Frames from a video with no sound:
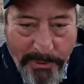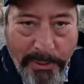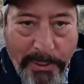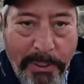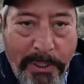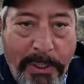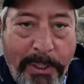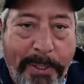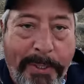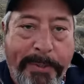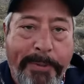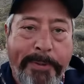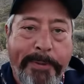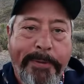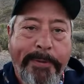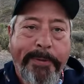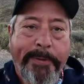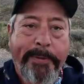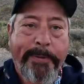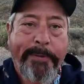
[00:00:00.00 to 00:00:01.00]
Ah,
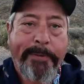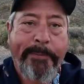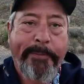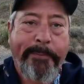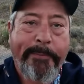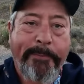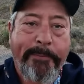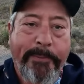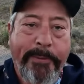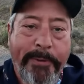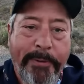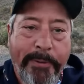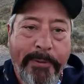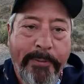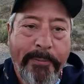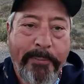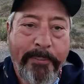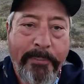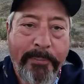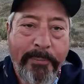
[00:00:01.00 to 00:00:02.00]
what a